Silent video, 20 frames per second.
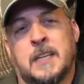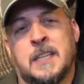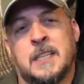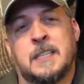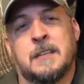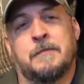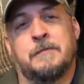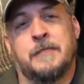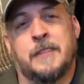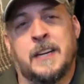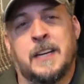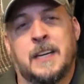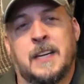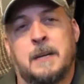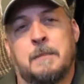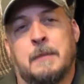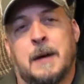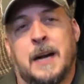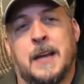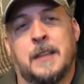is
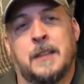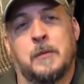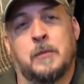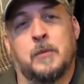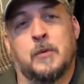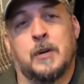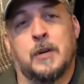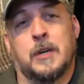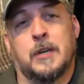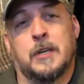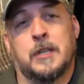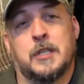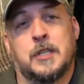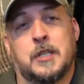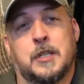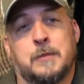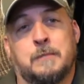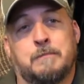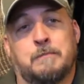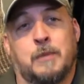offended by the word
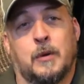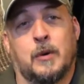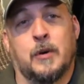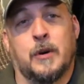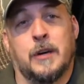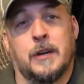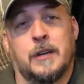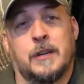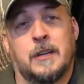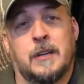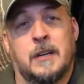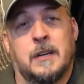sport